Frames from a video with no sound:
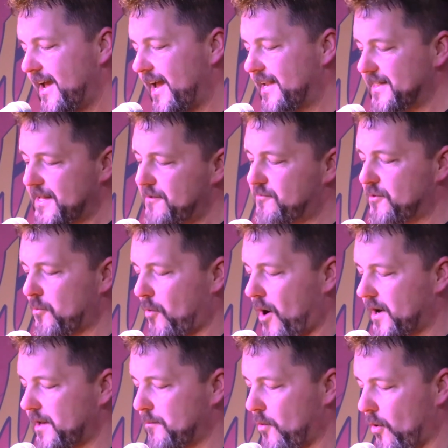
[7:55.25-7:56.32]
and leaves it
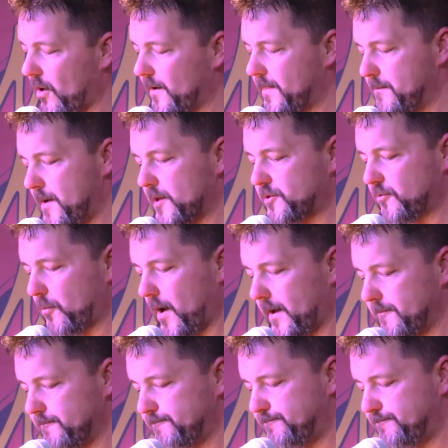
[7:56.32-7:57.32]
wanting more in the best way.